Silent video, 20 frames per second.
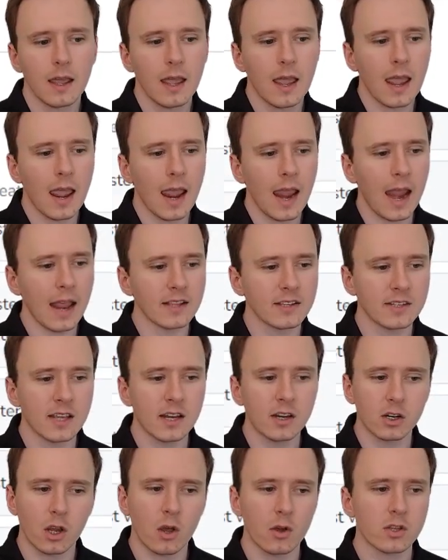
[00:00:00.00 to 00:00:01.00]
And
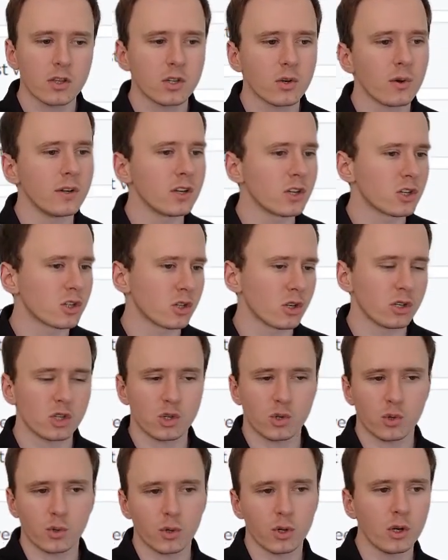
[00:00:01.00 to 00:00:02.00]
Centercode is going to
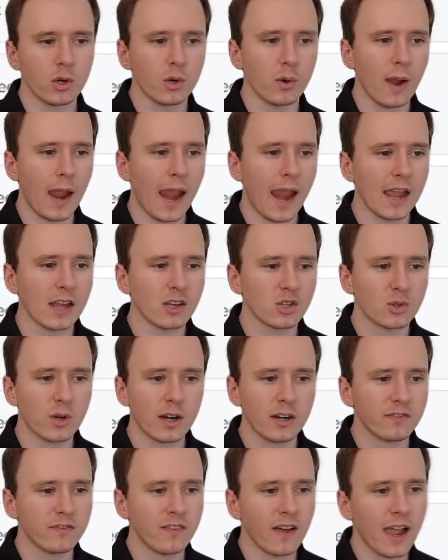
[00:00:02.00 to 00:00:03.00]
search through and try
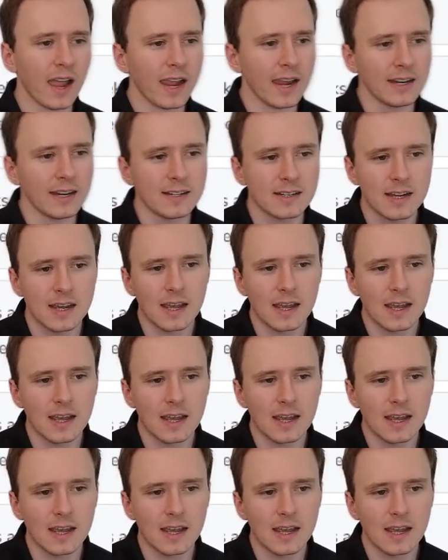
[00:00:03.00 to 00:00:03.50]
to find